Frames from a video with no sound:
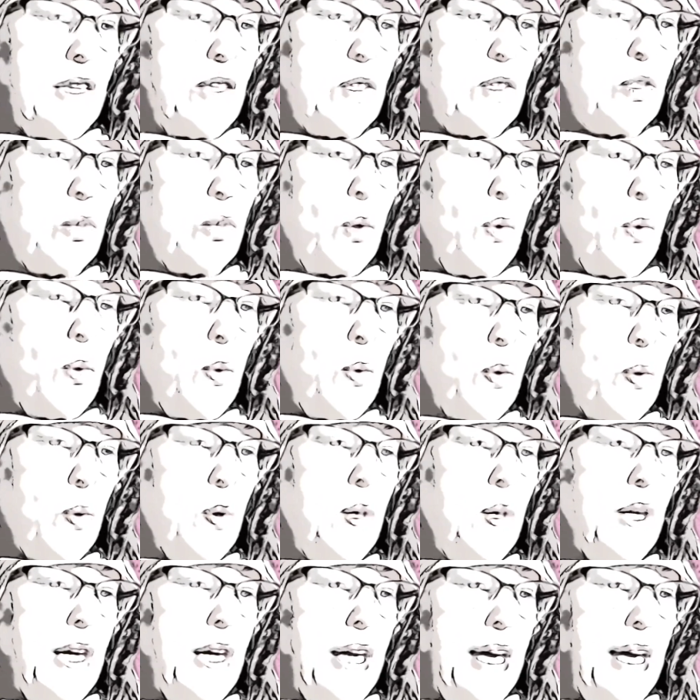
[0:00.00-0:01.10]
The
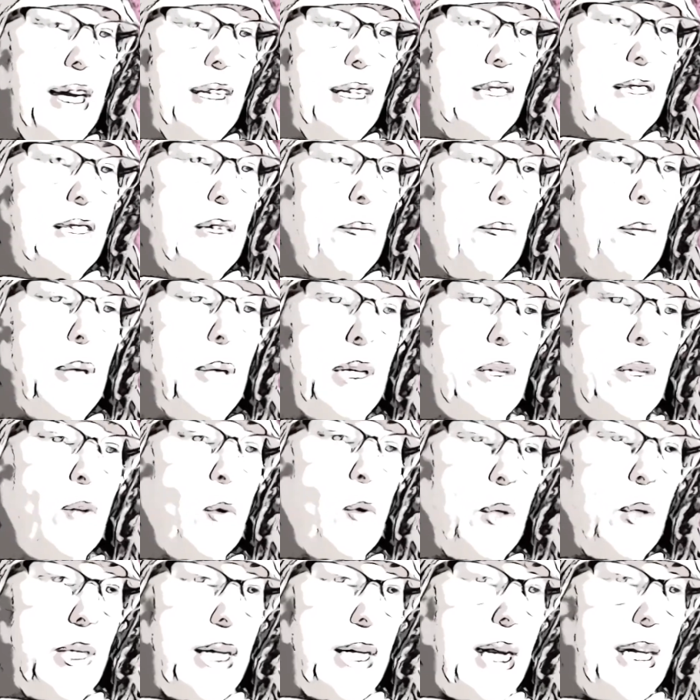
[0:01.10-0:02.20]
soul has been
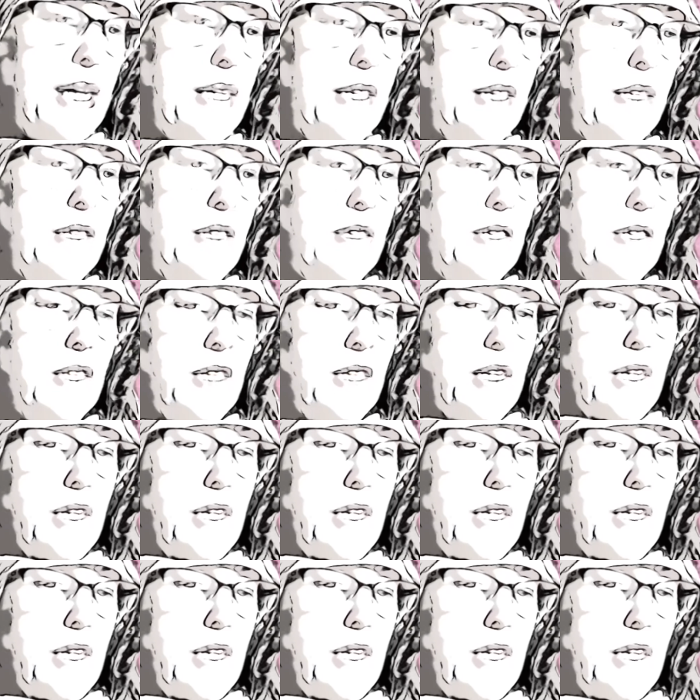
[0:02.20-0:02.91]
created.